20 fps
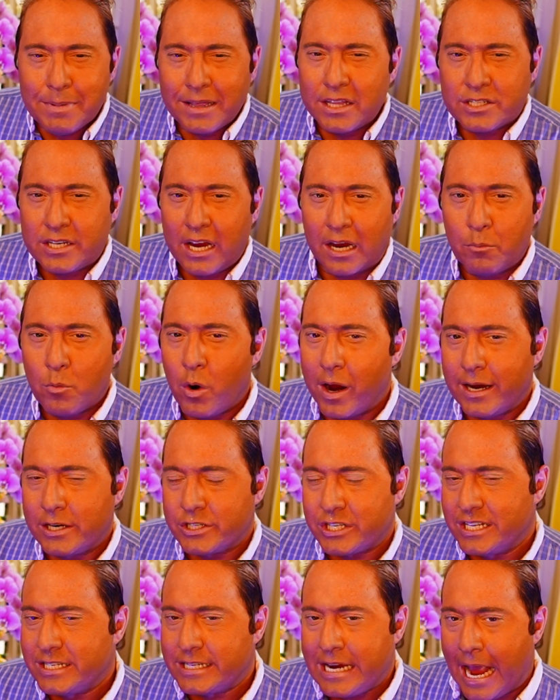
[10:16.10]
He hasn't been the
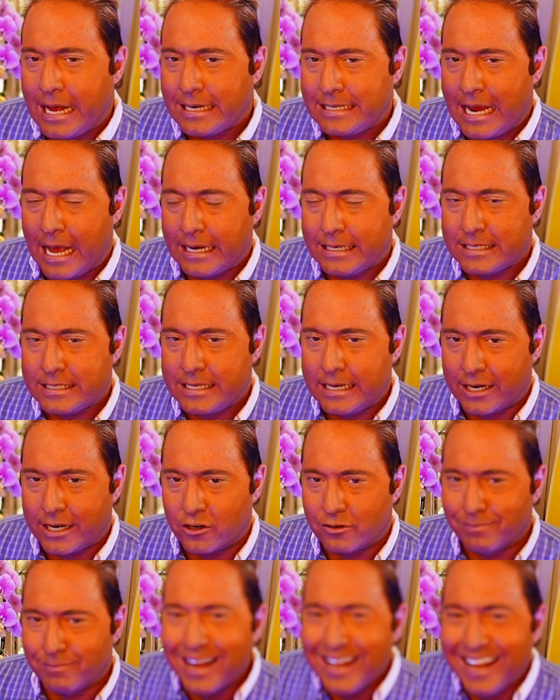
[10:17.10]
same way since he hasn't had
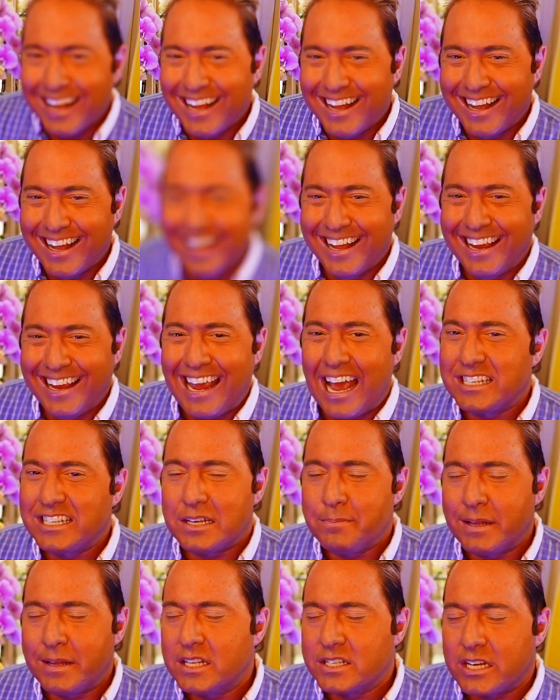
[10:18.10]
a sticker.
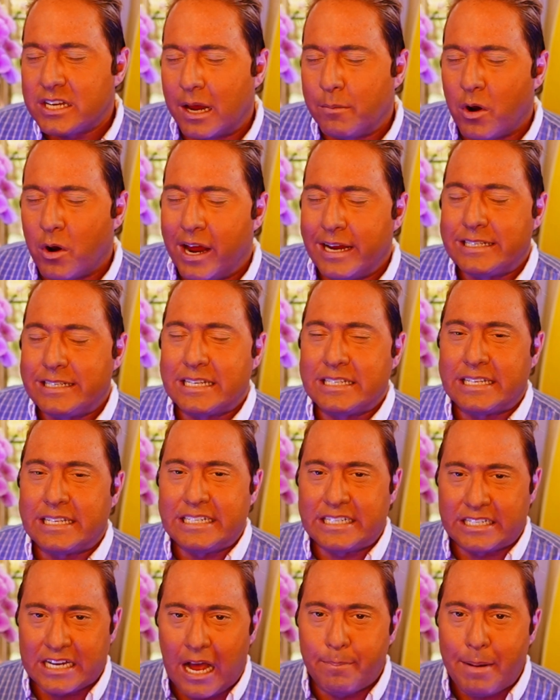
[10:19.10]
He hasn't been the same
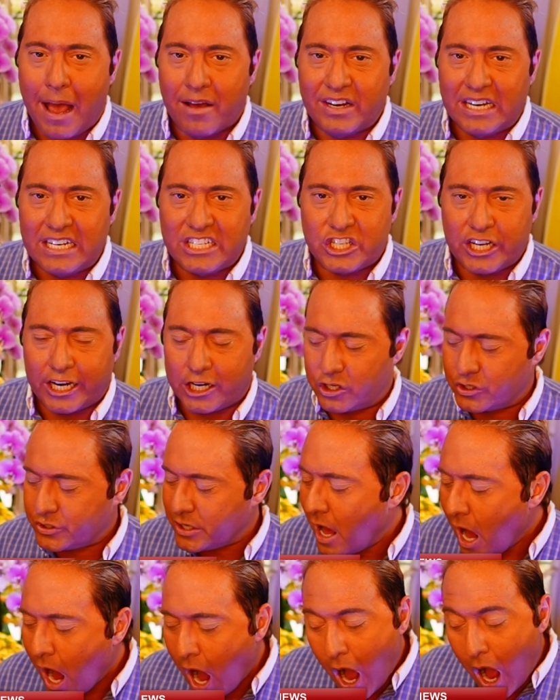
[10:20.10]
way since he stopped having his
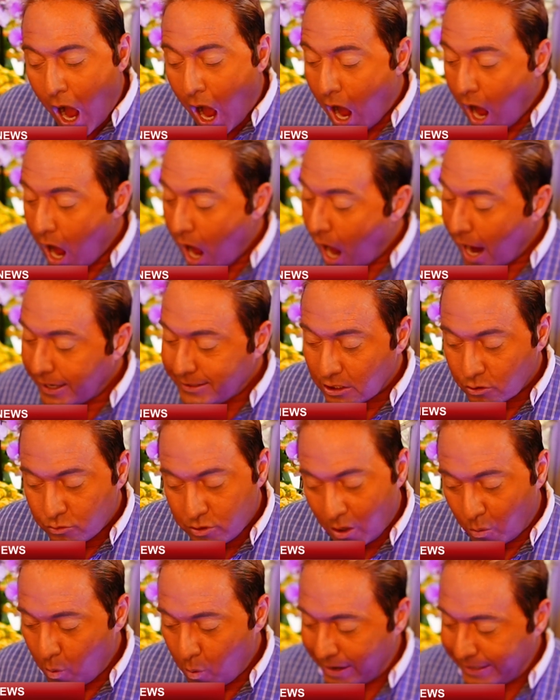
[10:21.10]
Snickers. Uh,
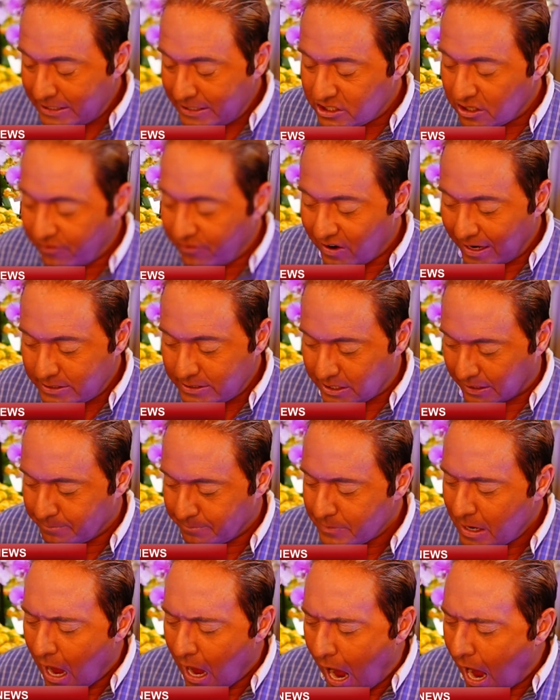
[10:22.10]
I don't know why he's so
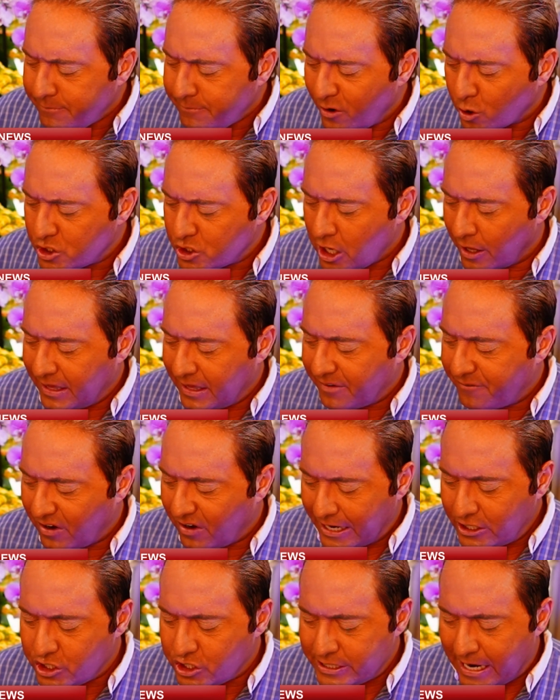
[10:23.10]
feisty. I'm focused
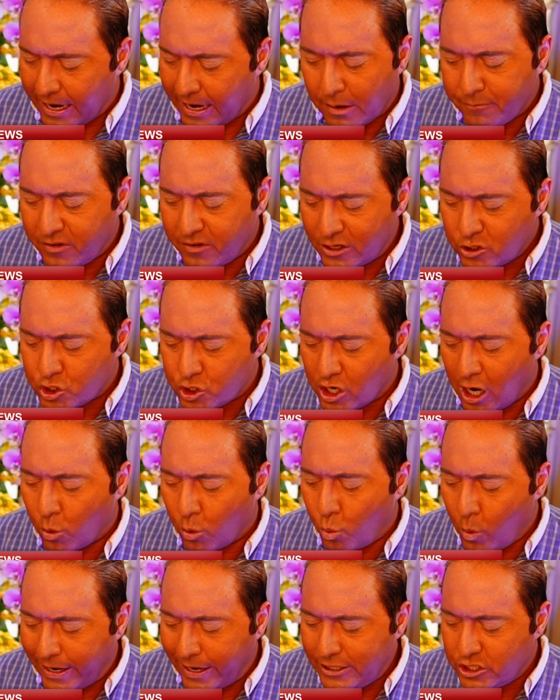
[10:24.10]
on the inflation data. I'm
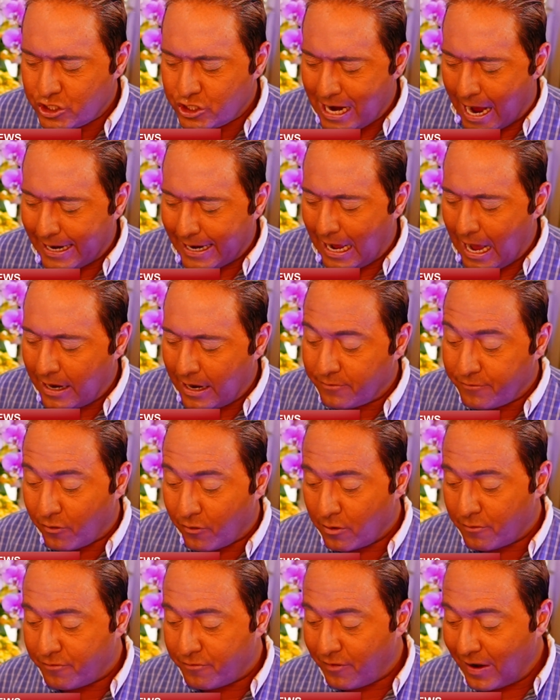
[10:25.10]
focused on wage
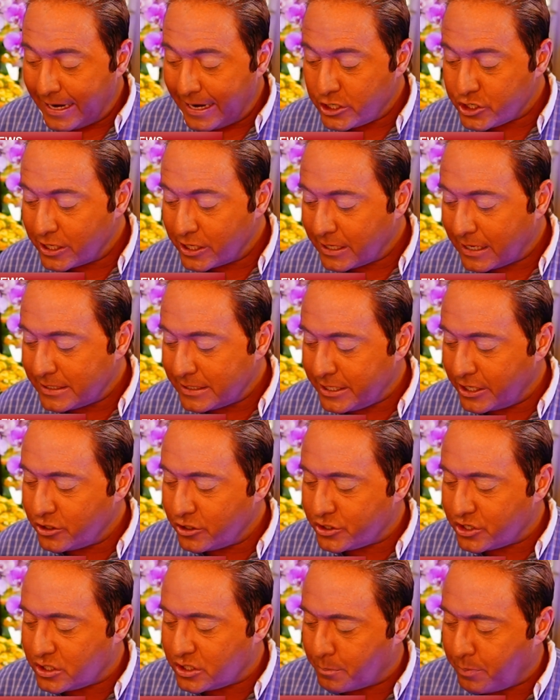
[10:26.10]
data. And for
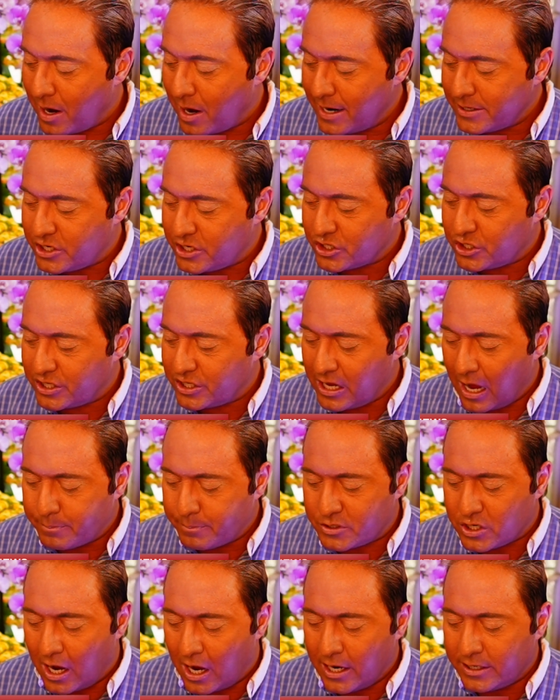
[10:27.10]
inflation continues to surprise
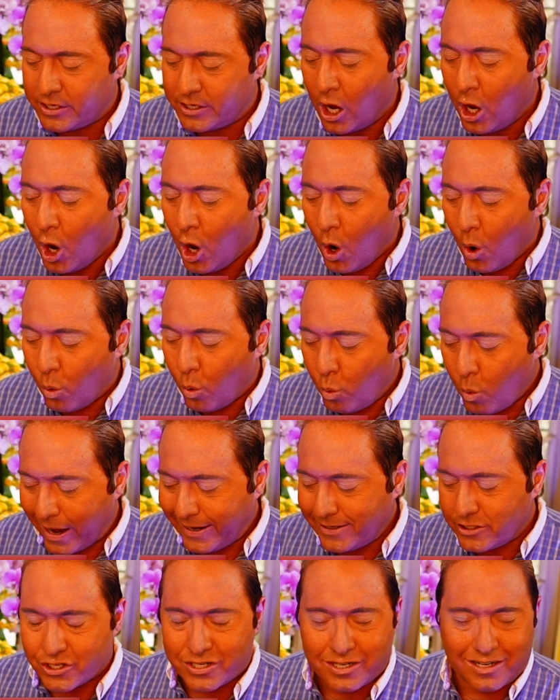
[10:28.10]
us to the upside,
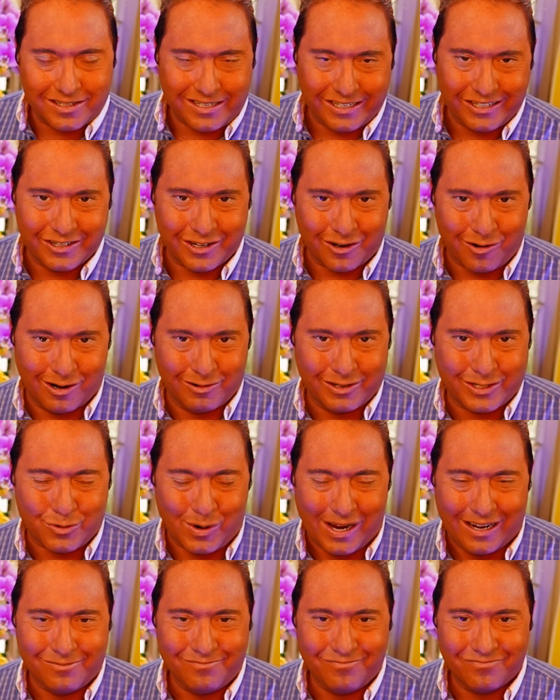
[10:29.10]
wages continue to
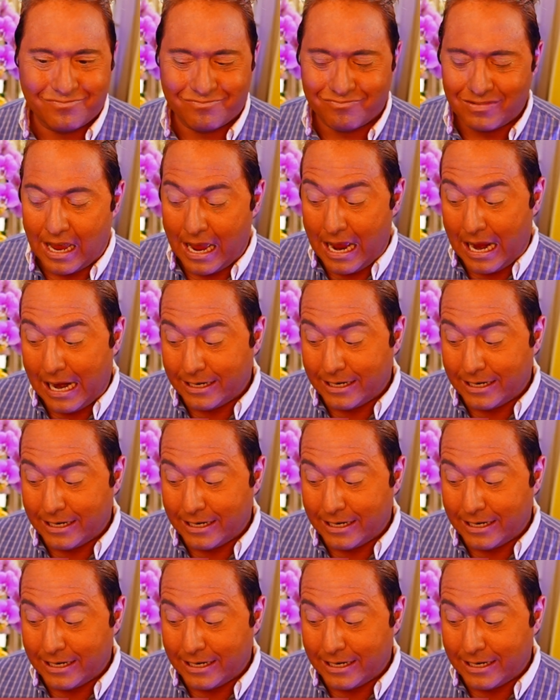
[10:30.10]
grow as well.